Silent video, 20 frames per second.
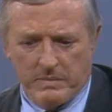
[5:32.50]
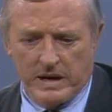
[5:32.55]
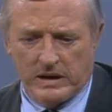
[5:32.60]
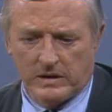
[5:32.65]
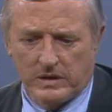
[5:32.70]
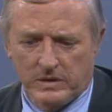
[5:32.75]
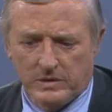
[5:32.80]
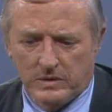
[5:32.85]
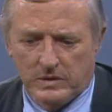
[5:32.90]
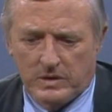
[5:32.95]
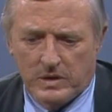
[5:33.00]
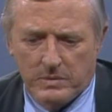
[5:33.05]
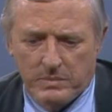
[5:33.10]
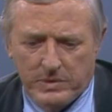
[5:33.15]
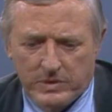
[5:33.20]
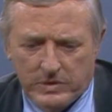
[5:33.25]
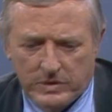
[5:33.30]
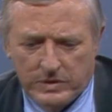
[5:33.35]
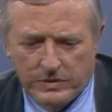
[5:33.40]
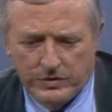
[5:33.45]
back to the
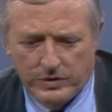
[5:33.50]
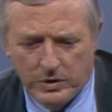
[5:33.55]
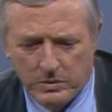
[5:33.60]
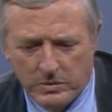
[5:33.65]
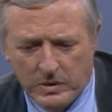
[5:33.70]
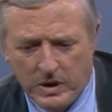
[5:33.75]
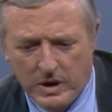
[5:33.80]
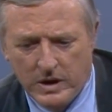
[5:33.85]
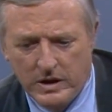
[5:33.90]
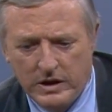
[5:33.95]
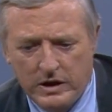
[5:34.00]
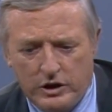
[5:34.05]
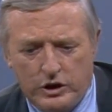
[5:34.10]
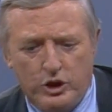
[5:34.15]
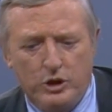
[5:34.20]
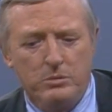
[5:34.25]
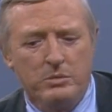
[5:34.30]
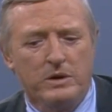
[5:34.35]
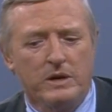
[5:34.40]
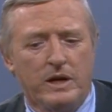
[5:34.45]
business of the
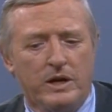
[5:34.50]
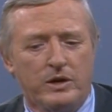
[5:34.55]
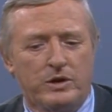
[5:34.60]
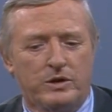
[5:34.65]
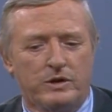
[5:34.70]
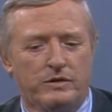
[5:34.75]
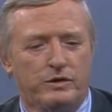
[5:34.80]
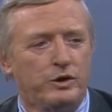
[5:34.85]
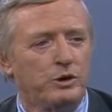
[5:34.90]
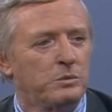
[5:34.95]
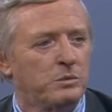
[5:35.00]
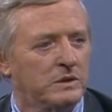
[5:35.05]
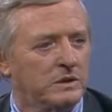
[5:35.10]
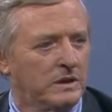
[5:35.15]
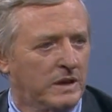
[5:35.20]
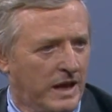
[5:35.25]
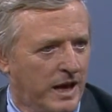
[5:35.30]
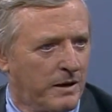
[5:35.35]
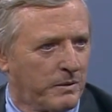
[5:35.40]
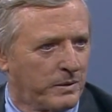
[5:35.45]
accumulation of human
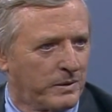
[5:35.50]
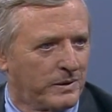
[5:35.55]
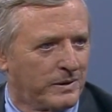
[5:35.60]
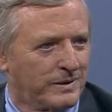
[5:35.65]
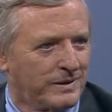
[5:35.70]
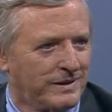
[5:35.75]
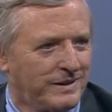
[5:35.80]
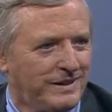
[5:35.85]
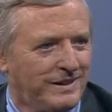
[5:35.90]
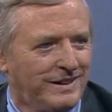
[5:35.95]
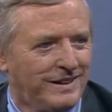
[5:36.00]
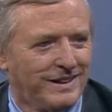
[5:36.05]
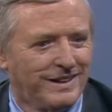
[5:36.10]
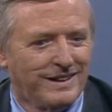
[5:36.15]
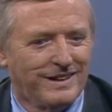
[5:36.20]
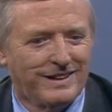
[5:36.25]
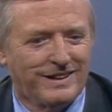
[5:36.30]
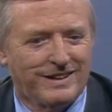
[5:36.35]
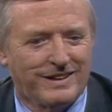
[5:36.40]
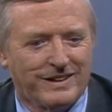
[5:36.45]
capital
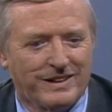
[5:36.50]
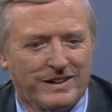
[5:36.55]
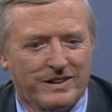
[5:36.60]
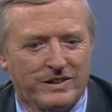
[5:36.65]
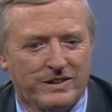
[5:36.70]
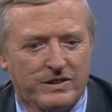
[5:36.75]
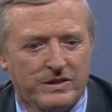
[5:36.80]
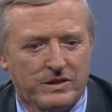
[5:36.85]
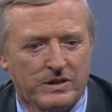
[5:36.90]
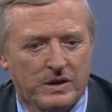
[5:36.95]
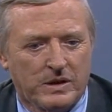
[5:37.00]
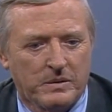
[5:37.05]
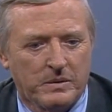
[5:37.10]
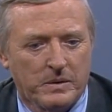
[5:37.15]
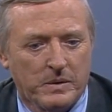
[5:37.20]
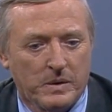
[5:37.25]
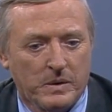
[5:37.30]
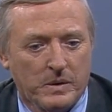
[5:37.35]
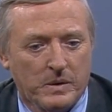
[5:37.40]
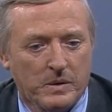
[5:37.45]
is
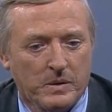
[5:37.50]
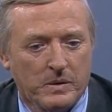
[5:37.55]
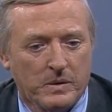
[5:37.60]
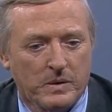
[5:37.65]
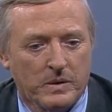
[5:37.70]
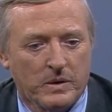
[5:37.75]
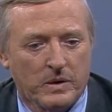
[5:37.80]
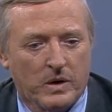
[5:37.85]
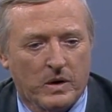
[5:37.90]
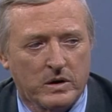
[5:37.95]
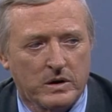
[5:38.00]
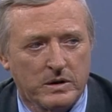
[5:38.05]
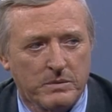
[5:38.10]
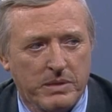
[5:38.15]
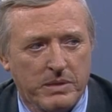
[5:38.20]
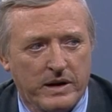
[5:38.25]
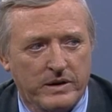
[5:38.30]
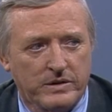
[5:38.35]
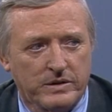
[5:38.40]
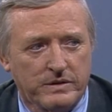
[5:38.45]
largely
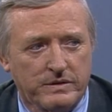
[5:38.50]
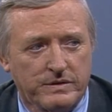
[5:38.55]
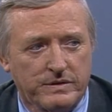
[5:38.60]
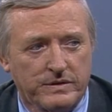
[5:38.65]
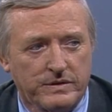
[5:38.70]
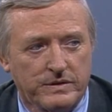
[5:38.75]
passive?